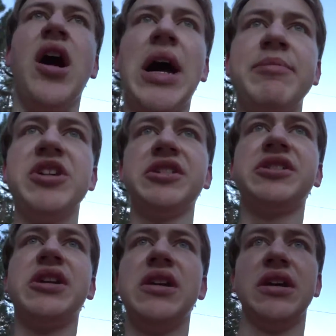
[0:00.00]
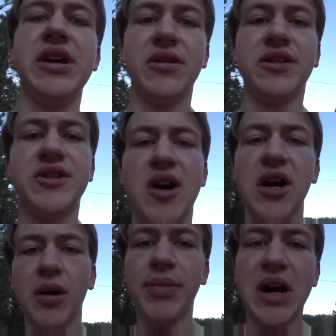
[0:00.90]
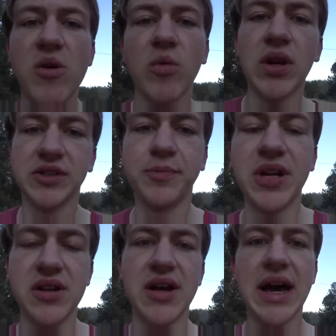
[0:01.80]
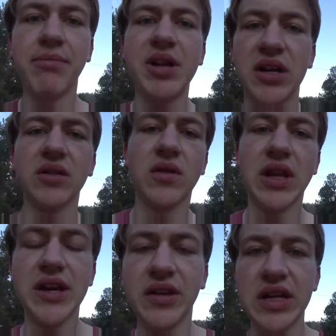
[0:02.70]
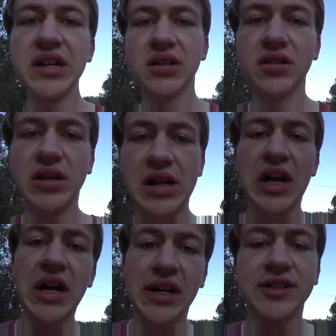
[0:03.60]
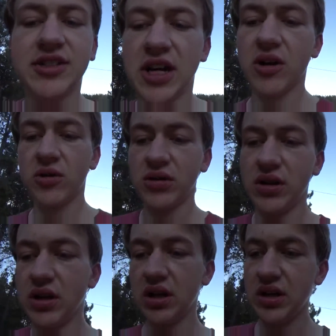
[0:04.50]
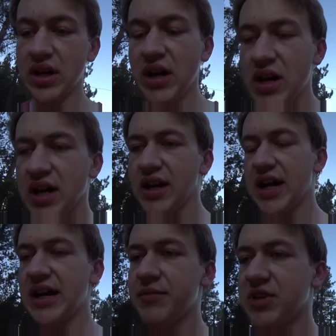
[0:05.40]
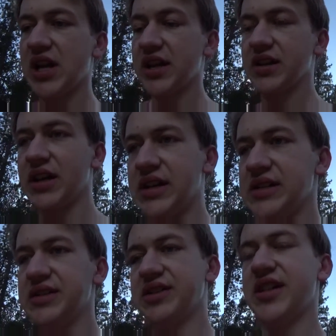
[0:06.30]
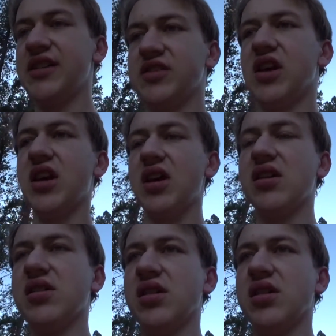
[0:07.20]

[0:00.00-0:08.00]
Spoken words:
I'm just here to talk about what's been happening lately. So, a guy named like Cesar